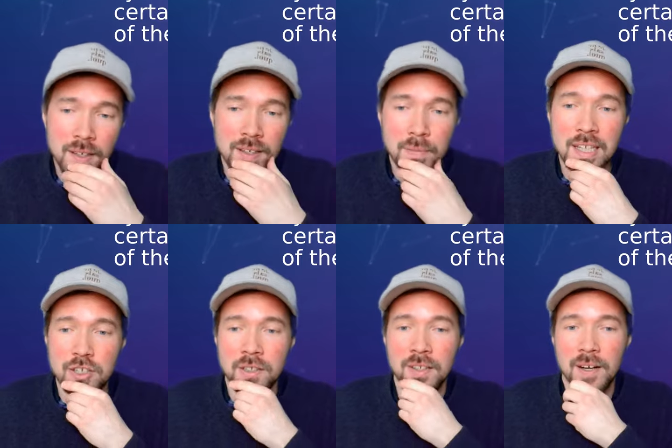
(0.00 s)

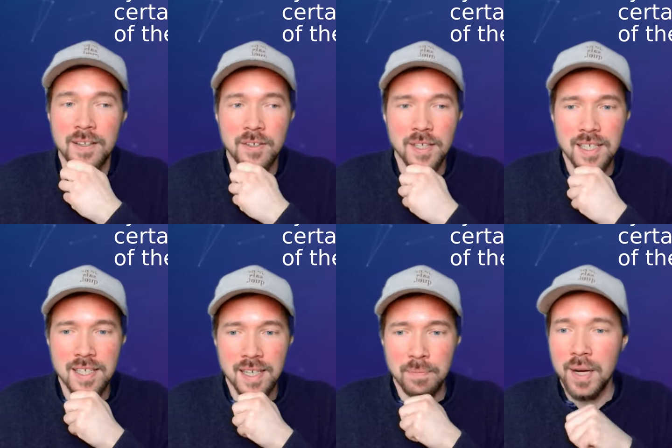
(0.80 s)
imagine there
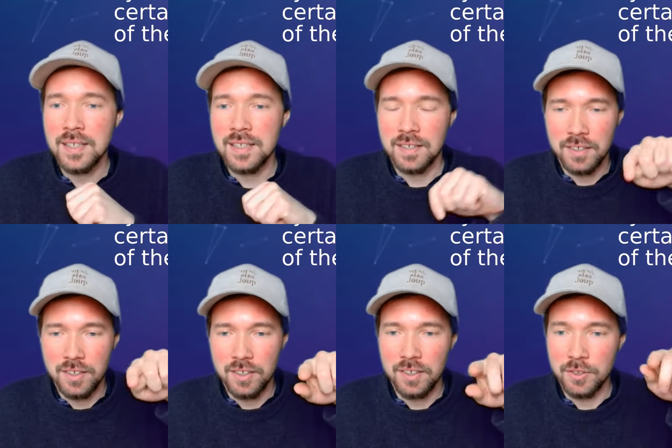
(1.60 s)
is a bus
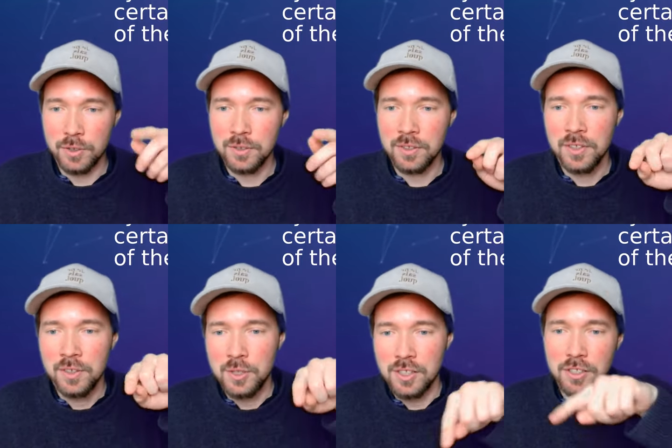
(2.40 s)
route
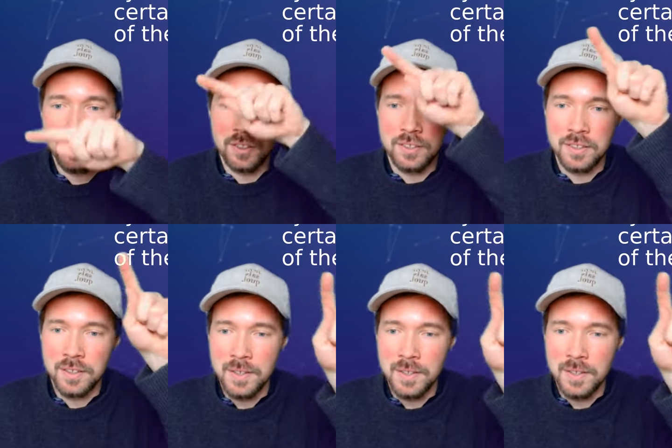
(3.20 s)
which is circular.